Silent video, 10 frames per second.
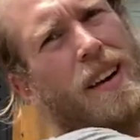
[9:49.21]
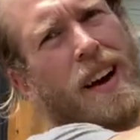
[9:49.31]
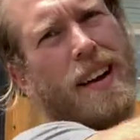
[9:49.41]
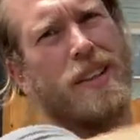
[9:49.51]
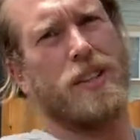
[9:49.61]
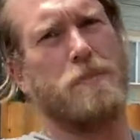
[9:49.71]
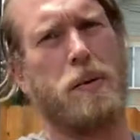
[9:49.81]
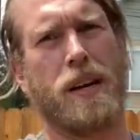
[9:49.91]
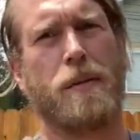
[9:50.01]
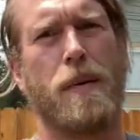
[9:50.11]
I could just
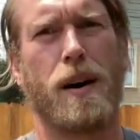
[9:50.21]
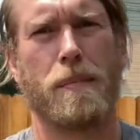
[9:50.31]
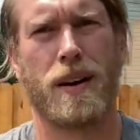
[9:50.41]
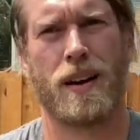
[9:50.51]
pick him up